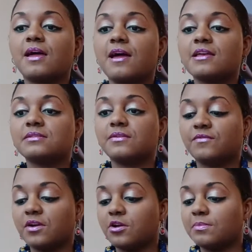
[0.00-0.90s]
last
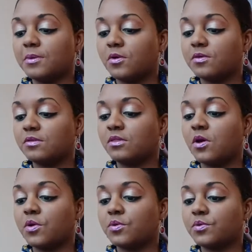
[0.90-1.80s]
very
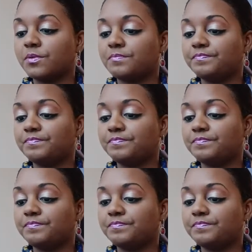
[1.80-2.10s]
long.